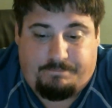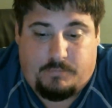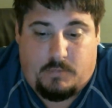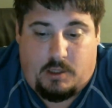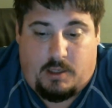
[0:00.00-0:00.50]

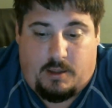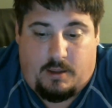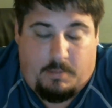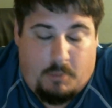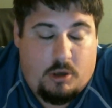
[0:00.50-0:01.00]
the
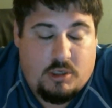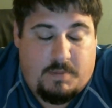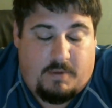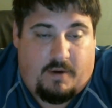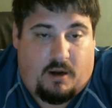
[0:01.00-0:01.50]
motor's been
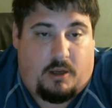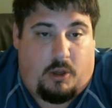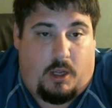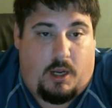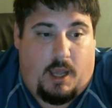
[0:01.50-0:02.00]
very good.
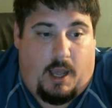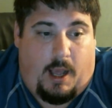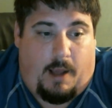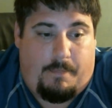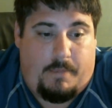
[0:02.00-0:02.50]

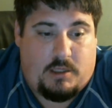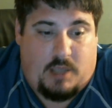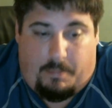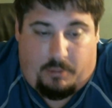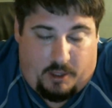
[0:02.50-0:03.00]
It's got
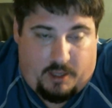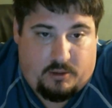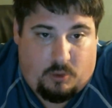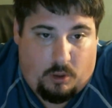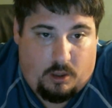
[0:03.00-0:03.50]
plenty of torque.